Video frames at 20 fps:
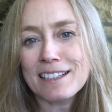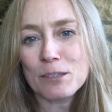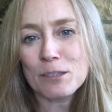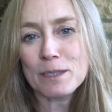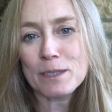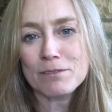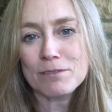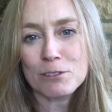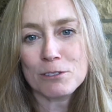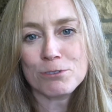
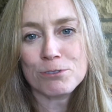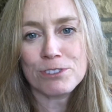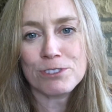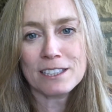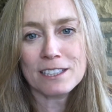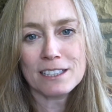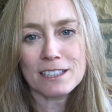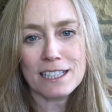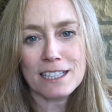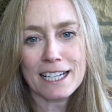bit of a
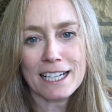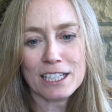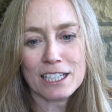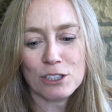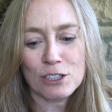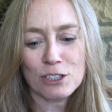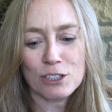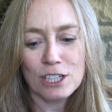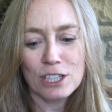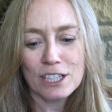feel like
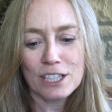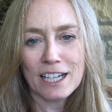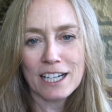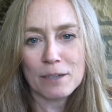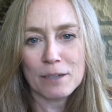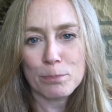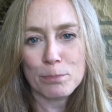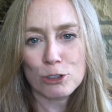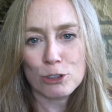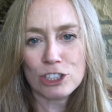you're
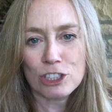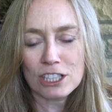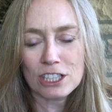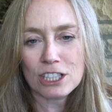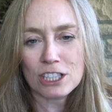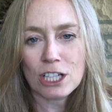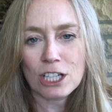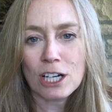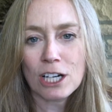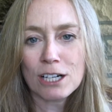pushing
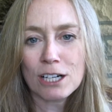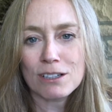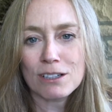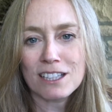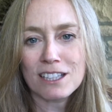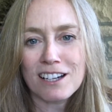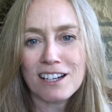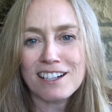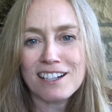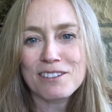a car
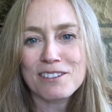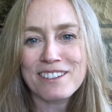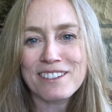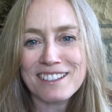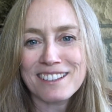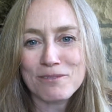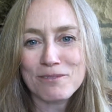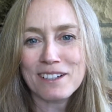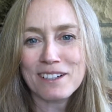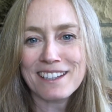along
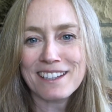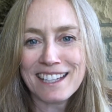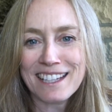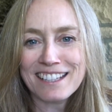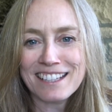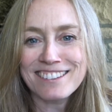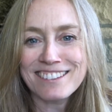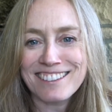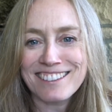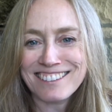where the
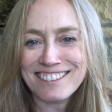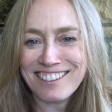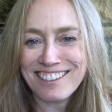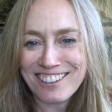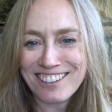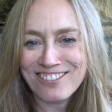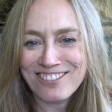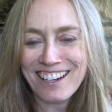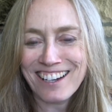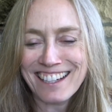engine's
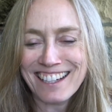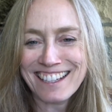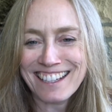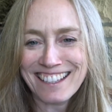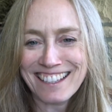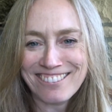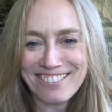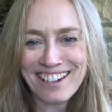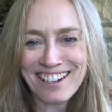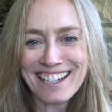not
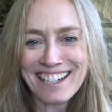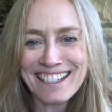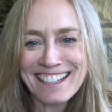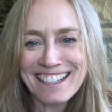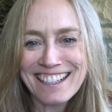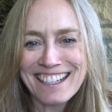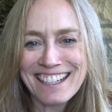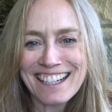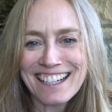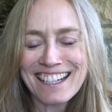running, right?
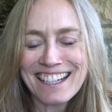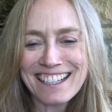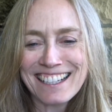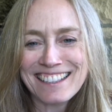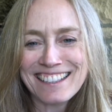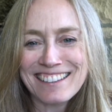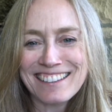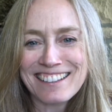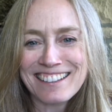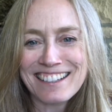
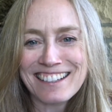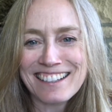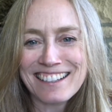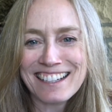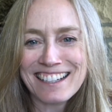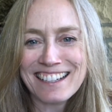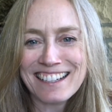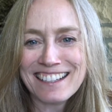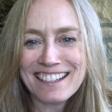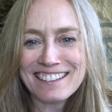
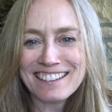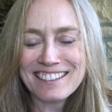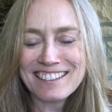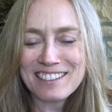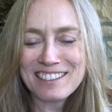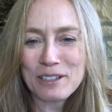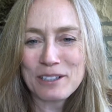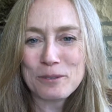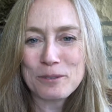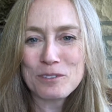And
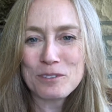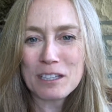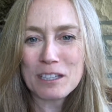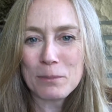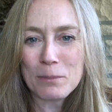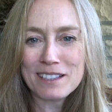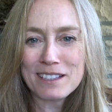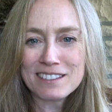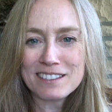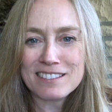so
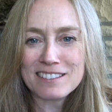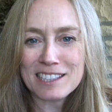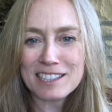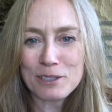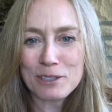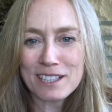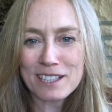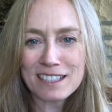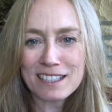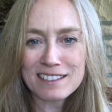somebody's
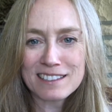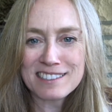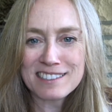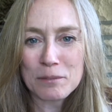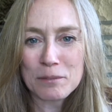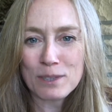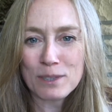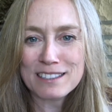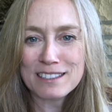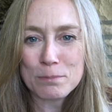steering and
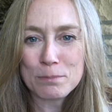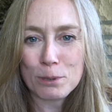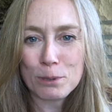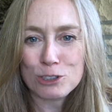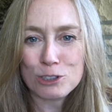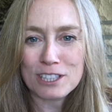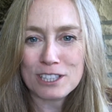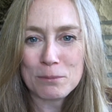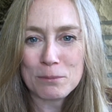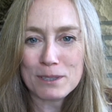someone's
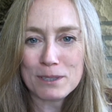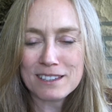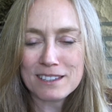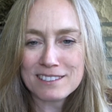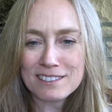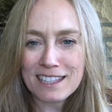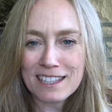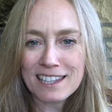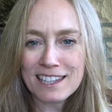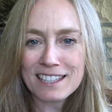pushing, but
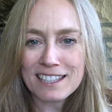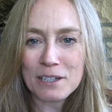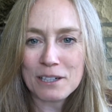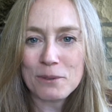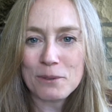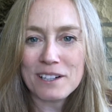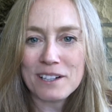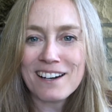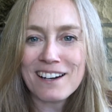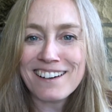there's nothing
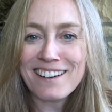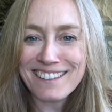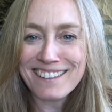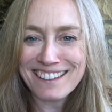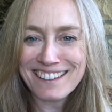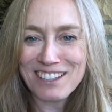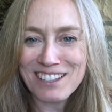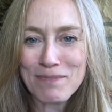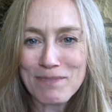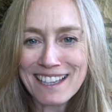going on
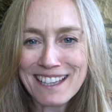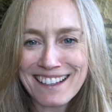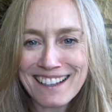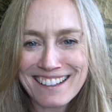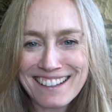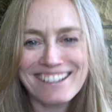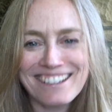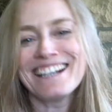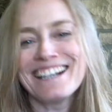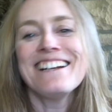in the middle,
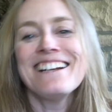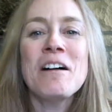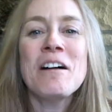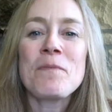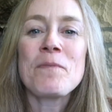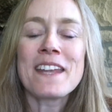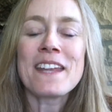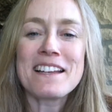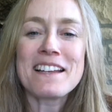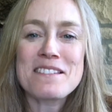right?
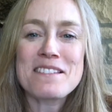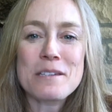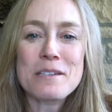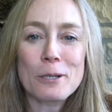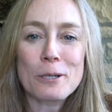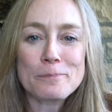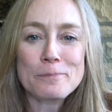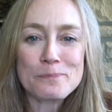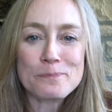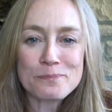And
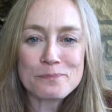so